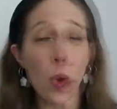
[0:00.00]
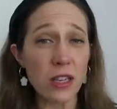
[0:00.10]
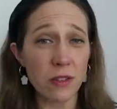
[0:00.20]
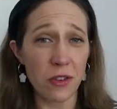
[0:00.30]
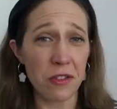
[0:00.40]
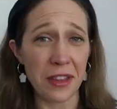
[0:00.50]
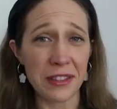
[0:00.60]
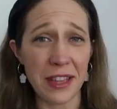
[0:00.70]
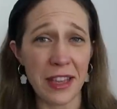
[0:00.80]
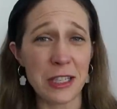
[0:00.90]
Quite a few
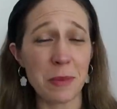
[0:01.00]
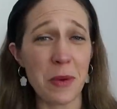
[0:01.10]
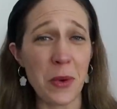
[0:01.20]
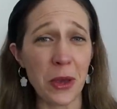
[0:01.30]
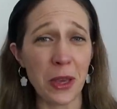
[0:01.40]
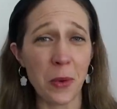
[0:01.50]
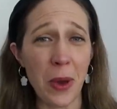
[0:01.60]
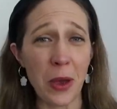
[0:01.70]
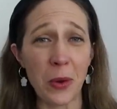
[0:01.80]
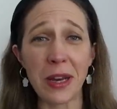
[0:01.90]
things there to be working
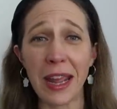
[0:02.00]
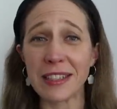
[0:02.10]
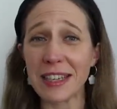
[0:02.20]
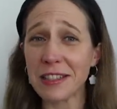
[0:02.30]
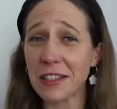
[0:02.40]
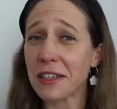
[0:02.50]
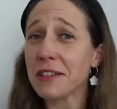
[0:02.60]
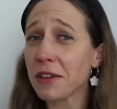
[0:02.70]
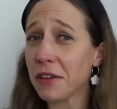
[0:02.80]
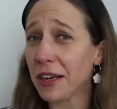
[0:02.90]
away on, and Easter is
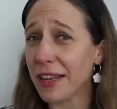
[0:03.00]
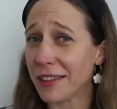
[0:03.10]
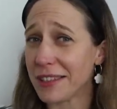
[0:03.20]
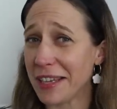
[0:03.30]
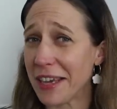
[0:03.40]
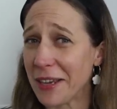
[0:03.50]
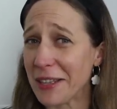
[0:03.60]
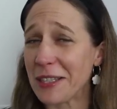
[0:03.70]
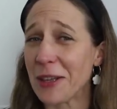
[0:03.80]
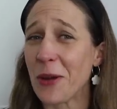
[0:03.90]
early this year,
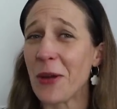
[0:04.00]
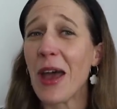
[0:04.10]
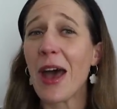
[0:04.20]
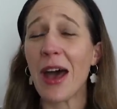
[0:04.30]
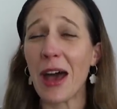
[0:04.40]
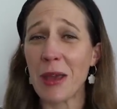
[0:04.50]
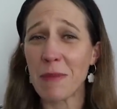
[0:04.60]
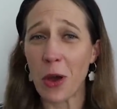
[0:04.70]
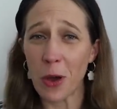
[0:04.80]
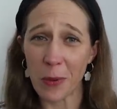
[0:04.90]
so I'm
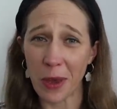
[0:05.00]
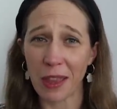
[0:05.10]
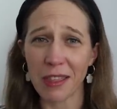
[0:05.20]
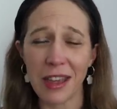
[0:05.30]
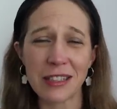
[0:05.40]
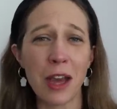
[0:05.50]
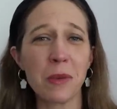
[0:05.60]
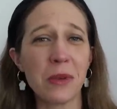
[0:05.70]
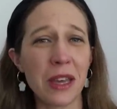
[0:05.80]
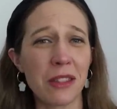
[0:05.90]
hoping that I
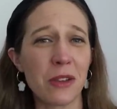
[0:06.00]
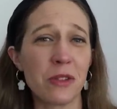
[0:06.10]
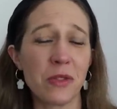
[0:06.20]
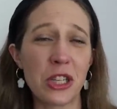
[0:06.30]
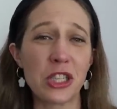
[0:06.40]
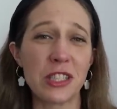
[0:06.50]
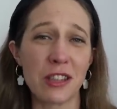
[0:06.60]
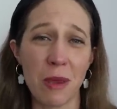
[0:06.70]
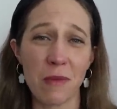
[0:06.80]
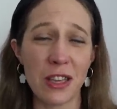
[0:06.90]
will get those finished in time for